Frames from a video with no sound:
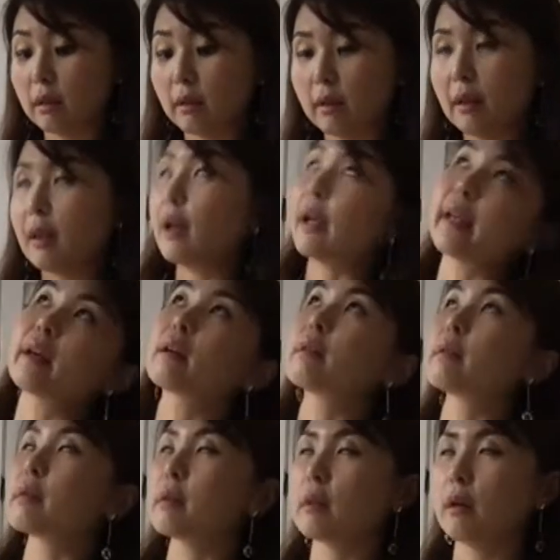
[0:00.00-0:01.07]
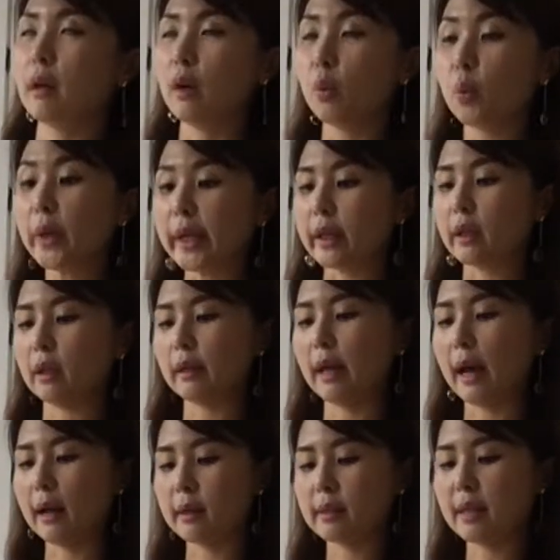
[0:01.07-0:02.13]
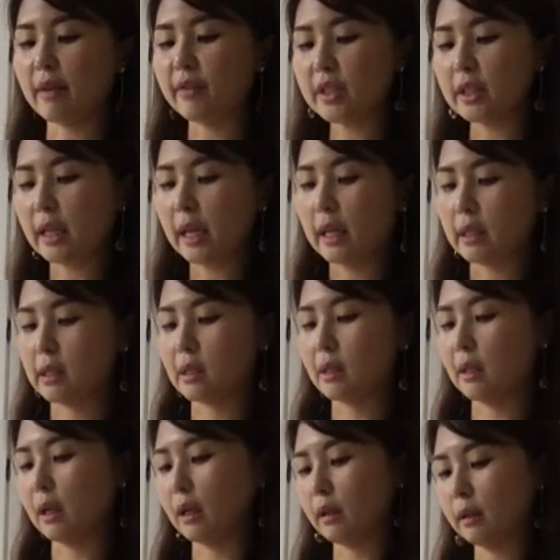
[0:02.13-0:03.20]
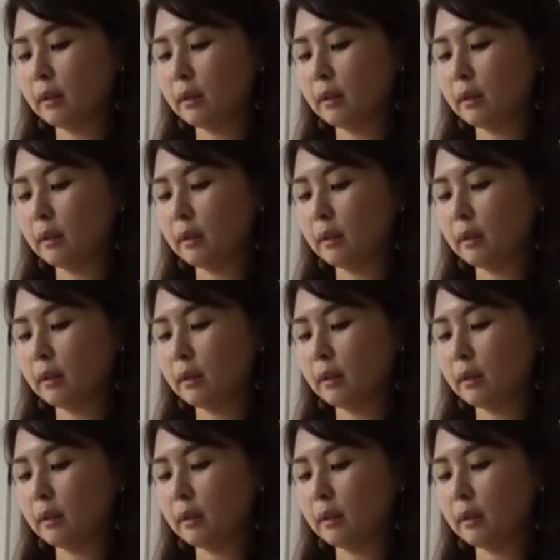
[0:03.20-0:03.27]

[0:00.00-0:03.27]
like a week. Yeah, 7 days. Yeah.